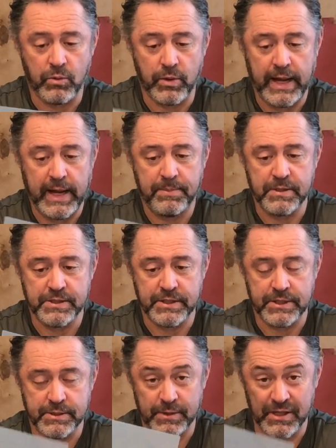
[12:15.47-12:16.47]
What happens
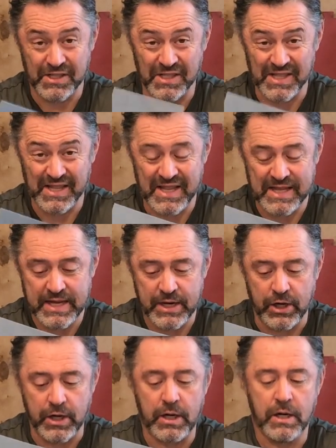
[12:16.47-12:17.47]
is, because it's
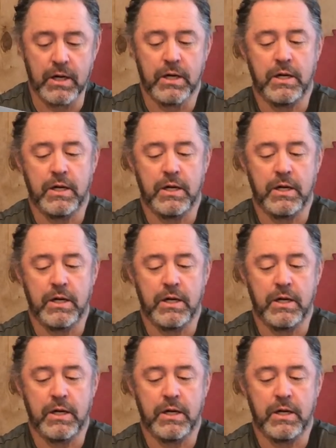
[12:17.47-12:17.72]
thinner,